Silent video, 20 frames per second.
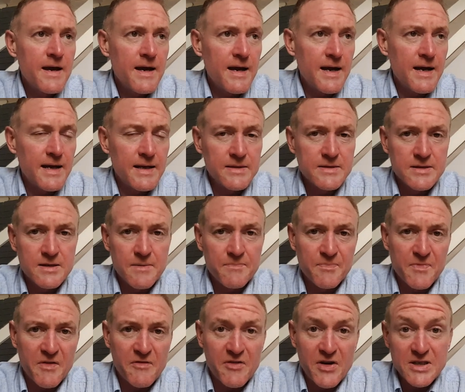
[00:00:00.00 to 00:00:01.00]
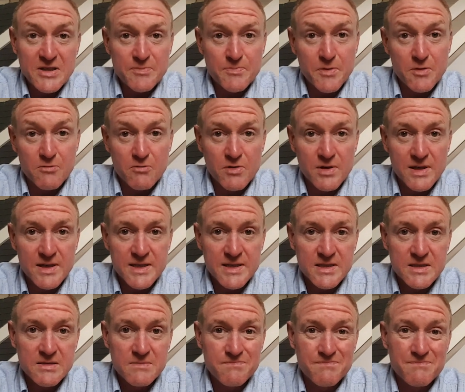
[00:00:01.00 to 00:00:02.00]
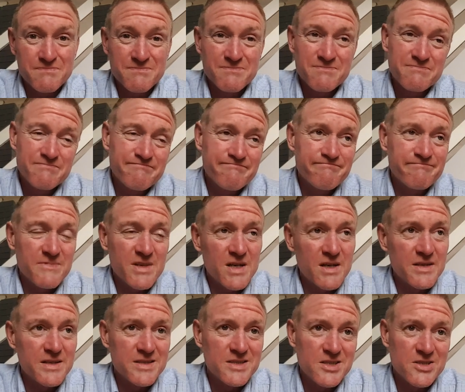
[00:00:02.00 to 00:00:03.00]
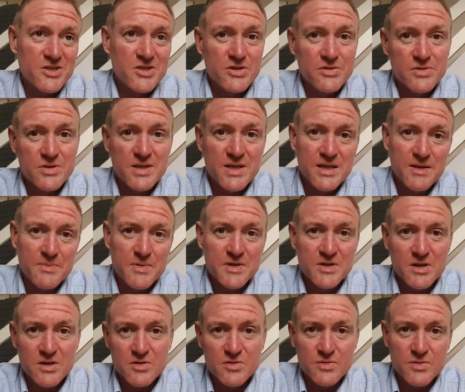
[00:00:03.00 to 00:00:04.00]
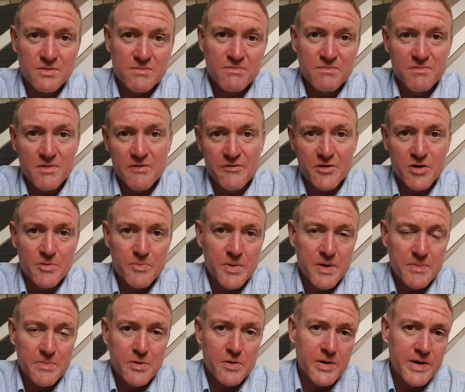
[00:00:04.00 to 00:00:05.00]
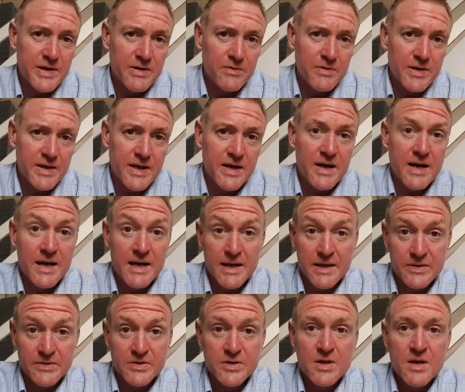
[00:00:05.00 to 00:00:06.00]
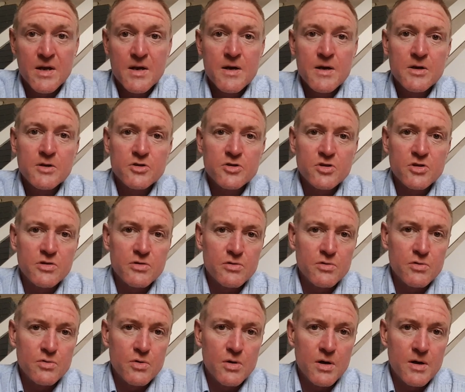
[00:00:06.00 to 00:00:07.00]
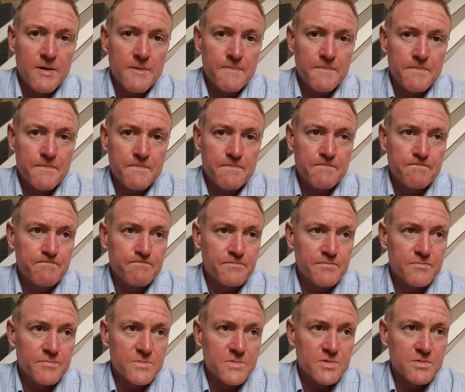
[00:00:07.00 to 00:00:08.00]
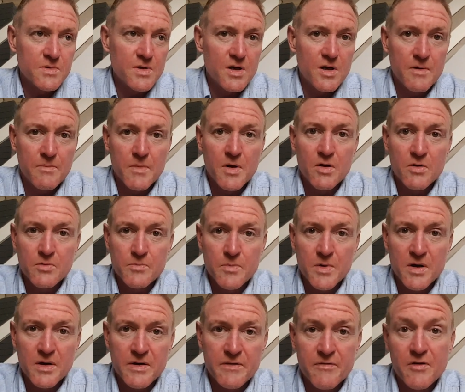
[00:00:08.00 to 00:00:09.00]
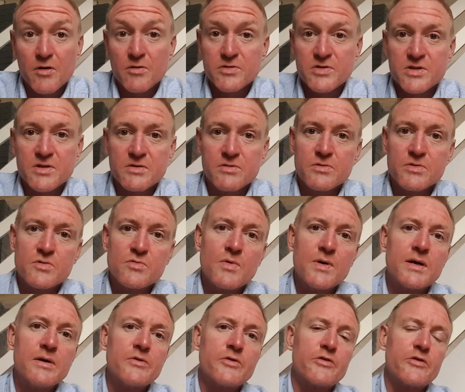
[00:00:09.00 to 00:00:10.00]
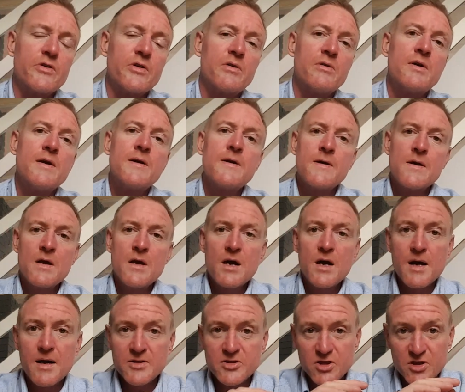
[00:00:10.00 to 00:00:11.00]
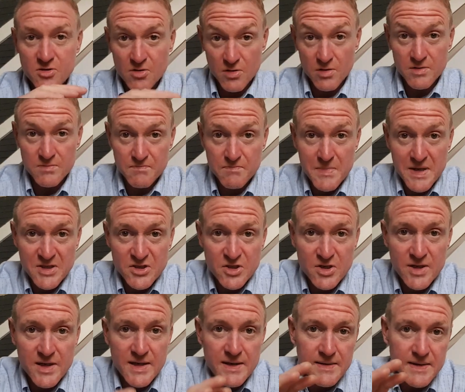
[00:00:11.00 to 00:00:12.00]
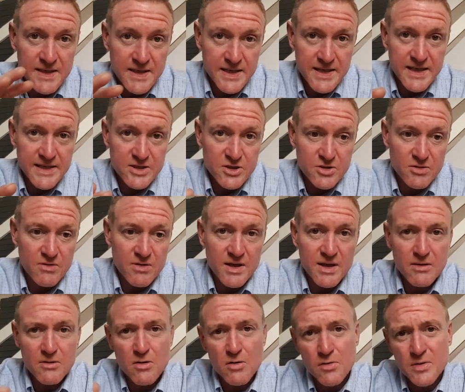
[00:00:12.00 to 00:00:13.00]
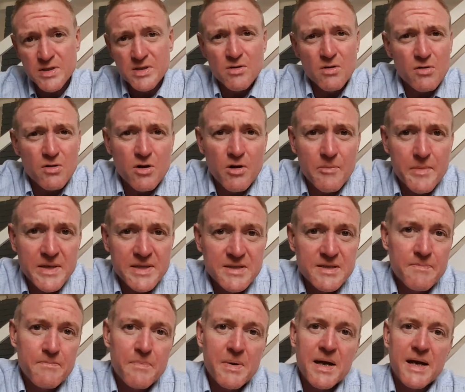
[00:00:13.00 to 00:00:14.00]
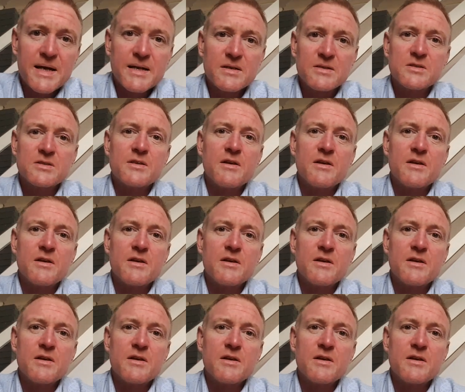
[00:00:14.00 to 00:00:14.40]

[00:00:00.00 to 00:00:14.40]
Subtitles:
And Facebook really is kind of just used to keep in touch with a few people here and there, and to upload my vlogs to as well. So just thought I'd mention that in case you think, oh, he's not commenting back and